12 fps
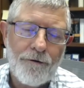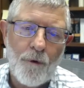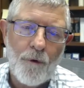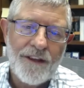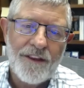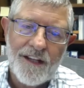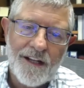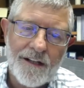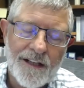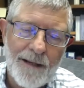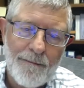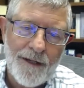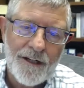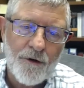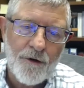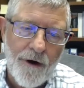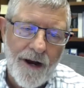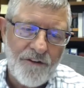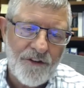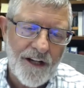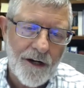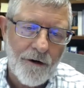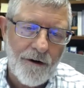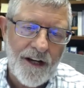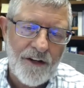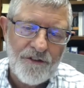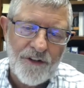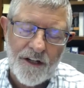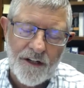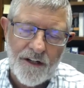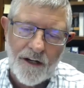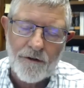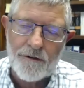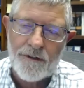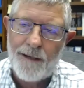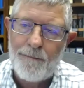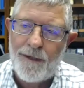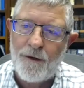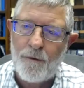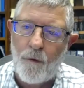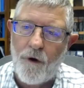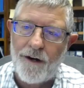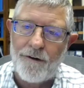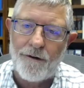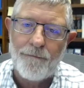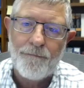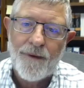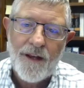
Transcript: for one thing, limited grazing areas, and another, limited water.